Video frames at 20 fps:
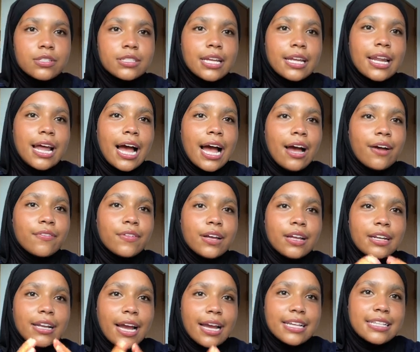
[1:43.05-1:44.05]
and have a
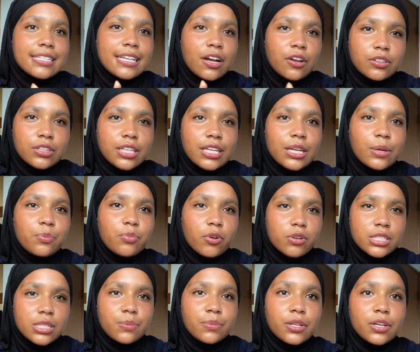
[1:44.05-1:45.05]
nice healthy
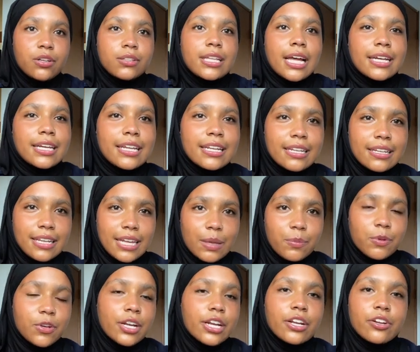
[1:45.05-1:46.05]
protein meal that can keep
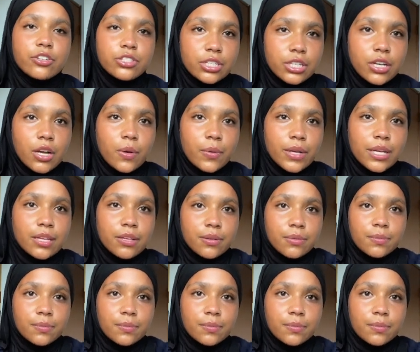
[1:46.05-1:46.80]
your energy going.